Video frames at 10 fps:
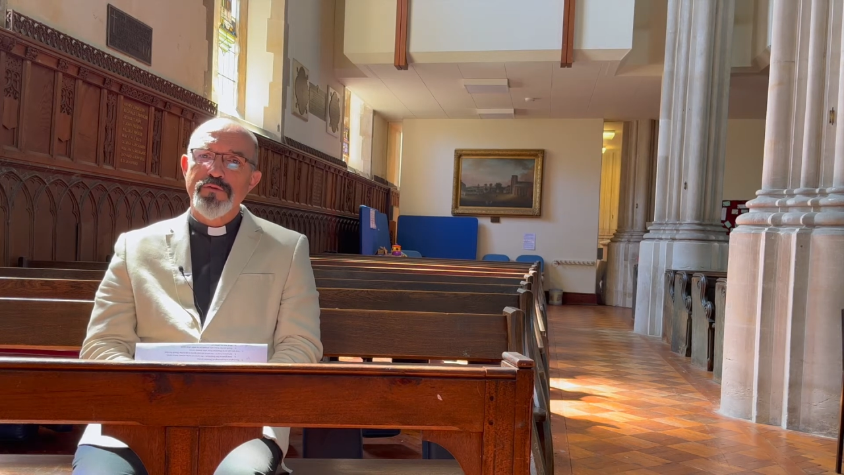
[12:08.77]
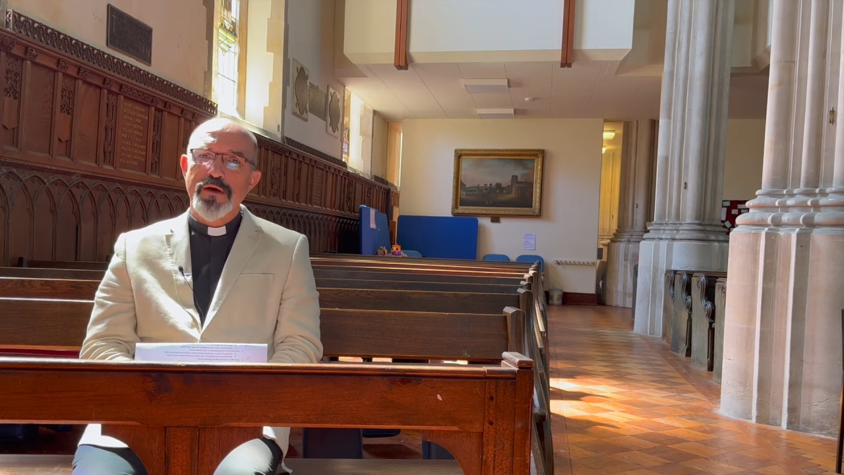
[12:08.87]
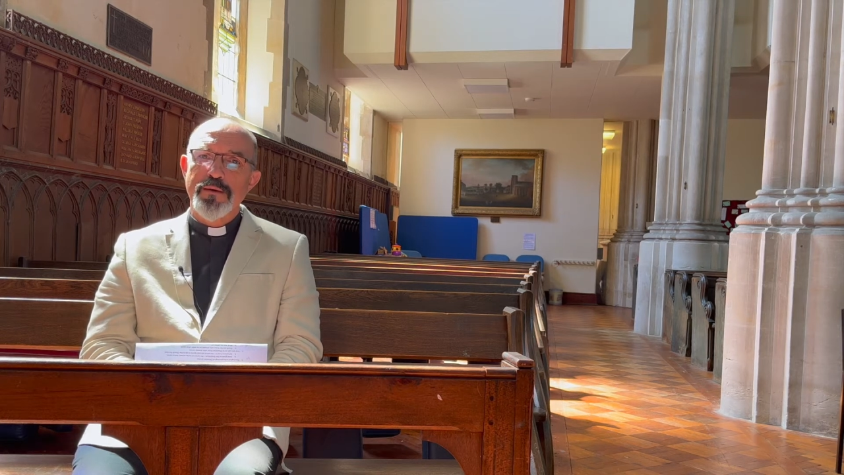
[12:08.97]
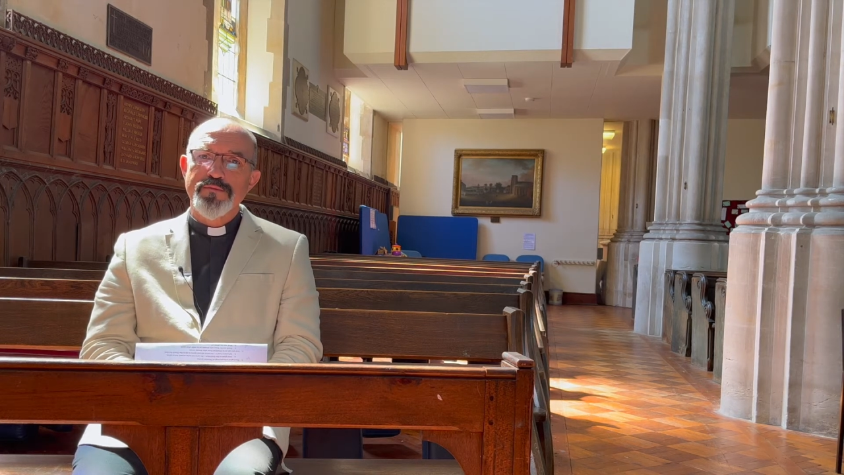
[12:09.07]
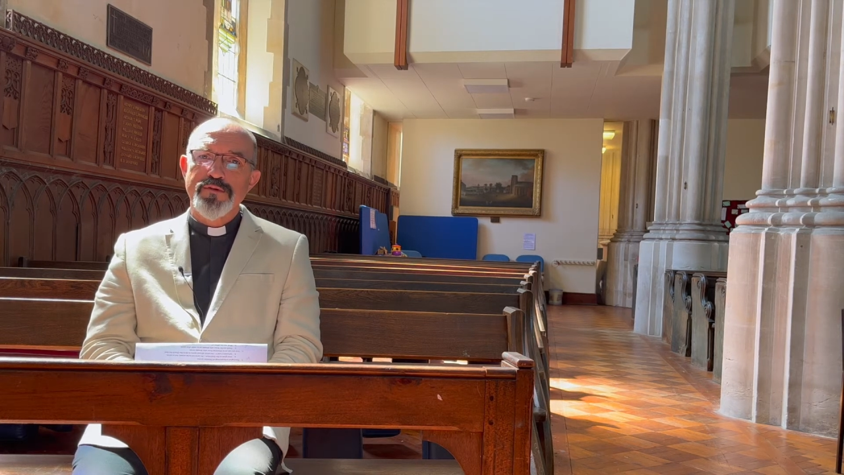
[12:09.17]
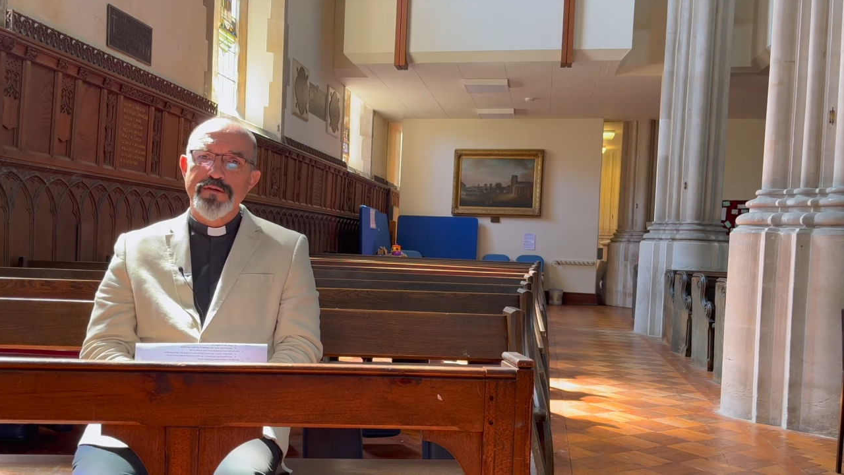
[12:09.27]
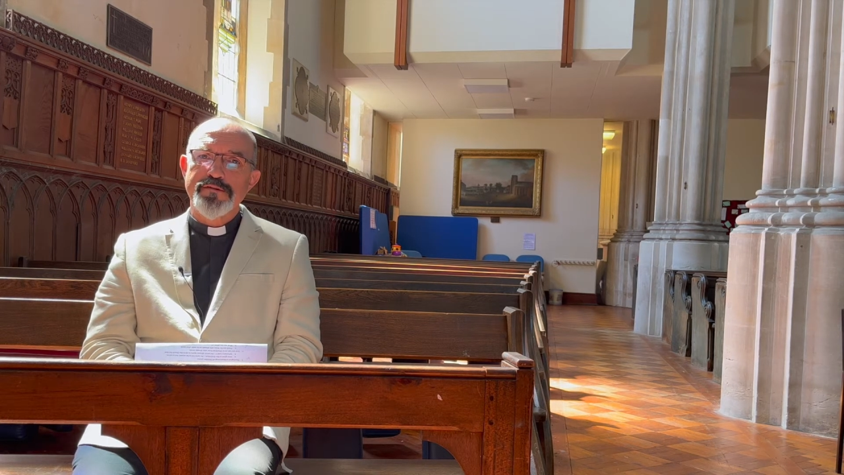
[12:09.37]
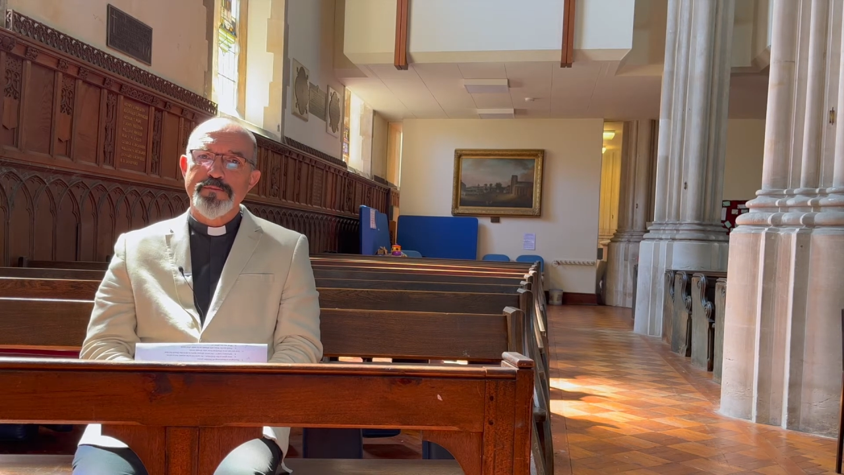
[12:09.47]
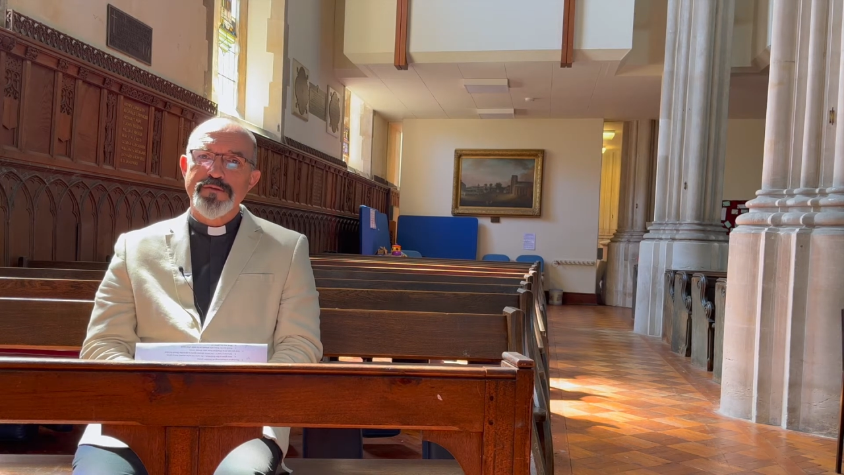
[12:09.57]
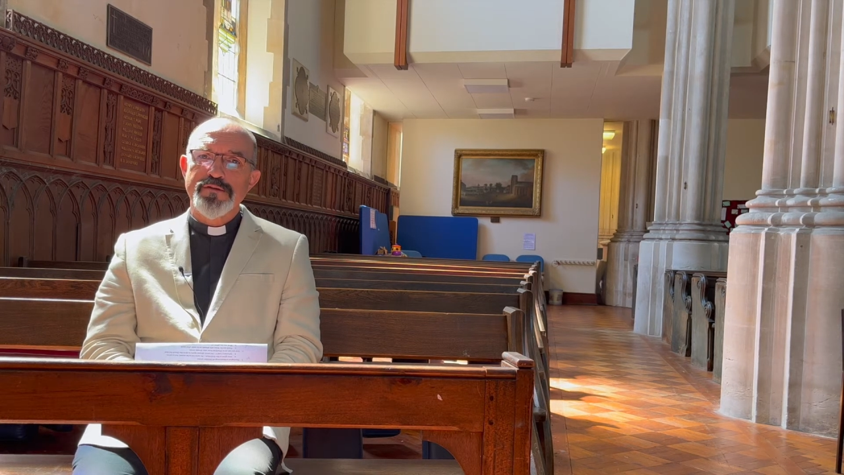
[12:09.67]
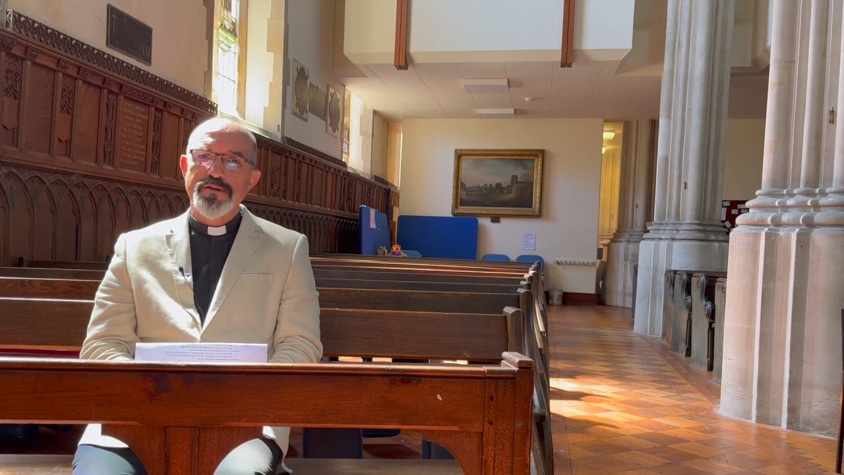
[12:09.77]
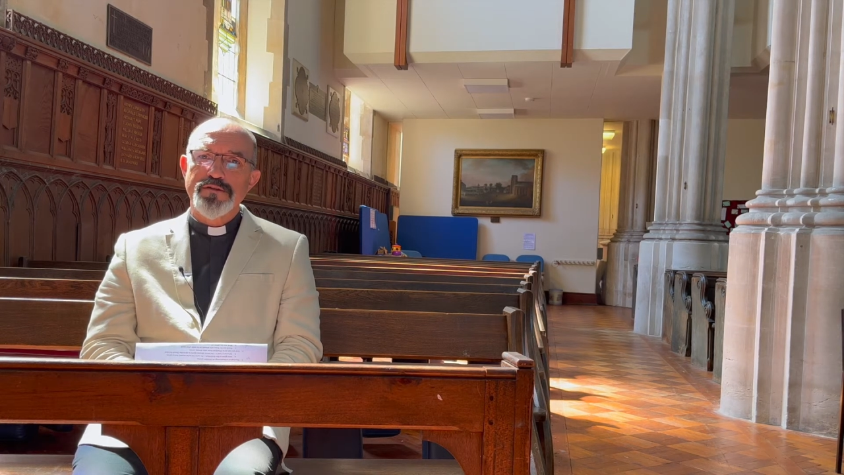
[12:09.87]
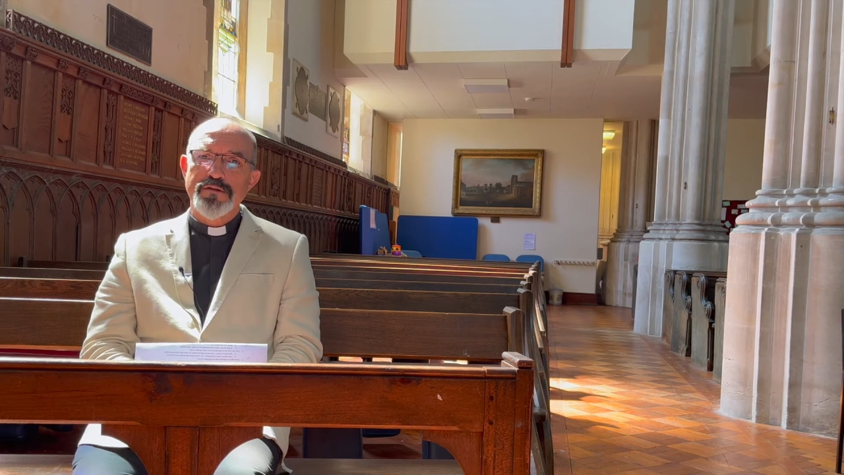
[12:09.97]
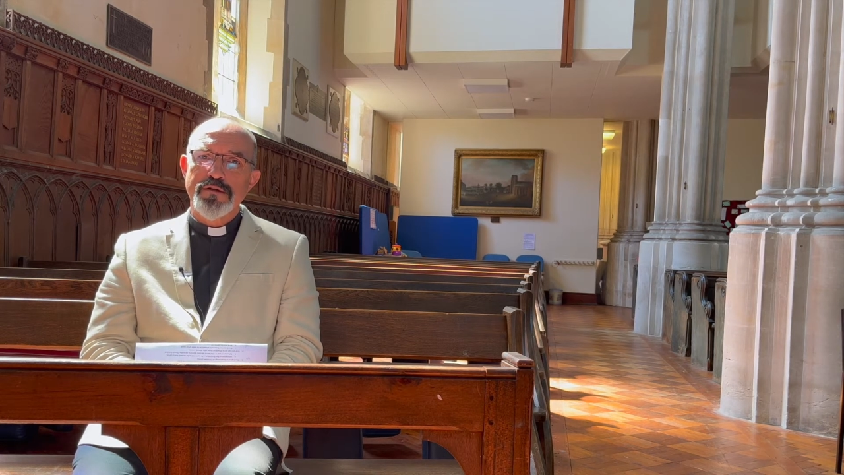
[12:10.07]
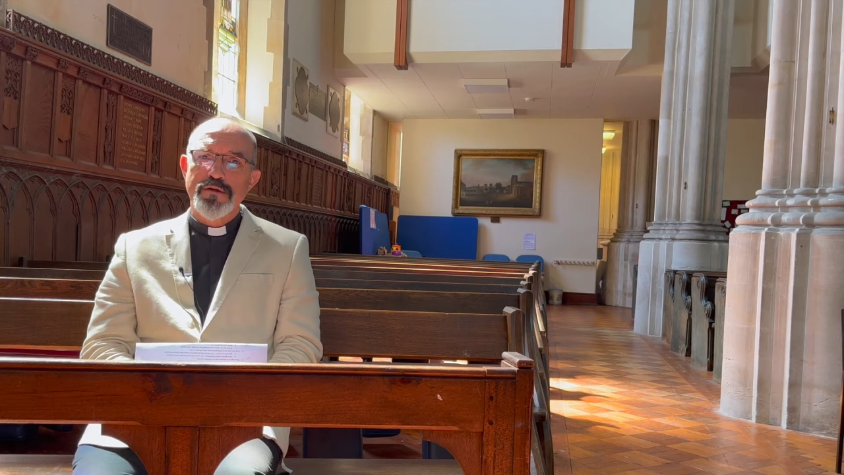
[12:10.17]
come to this
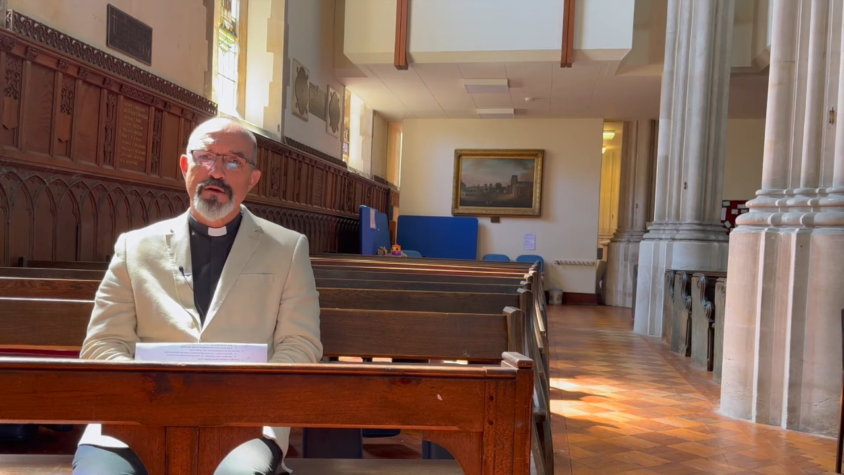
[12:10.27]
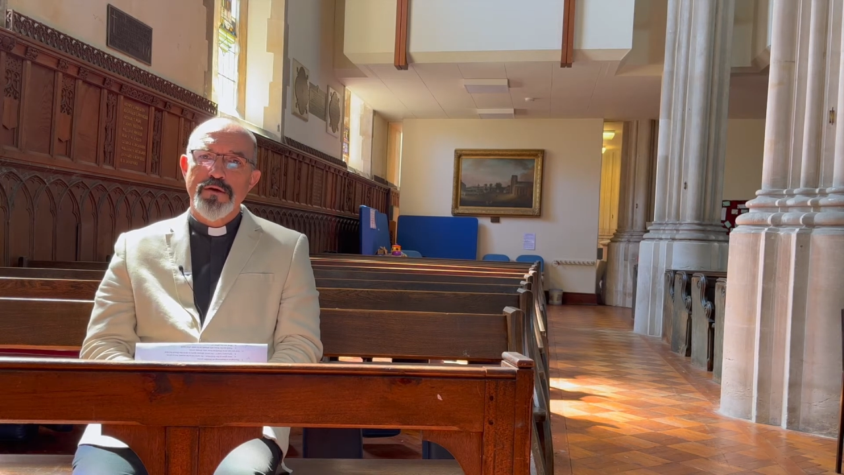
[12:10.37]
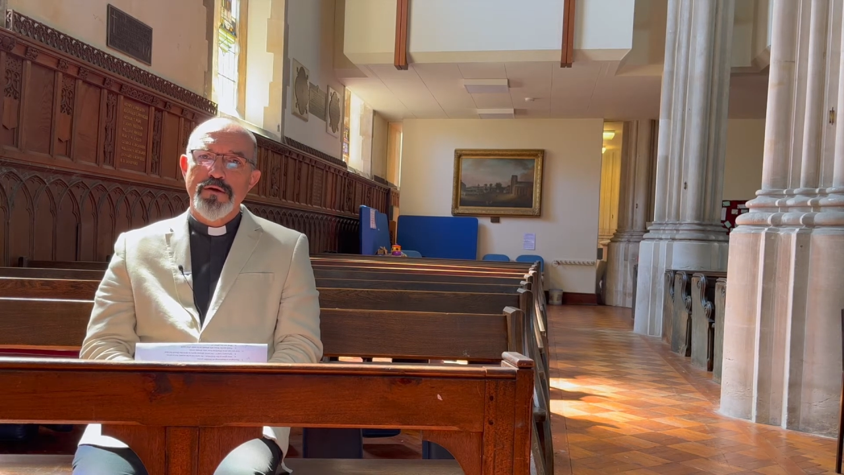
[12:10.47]
position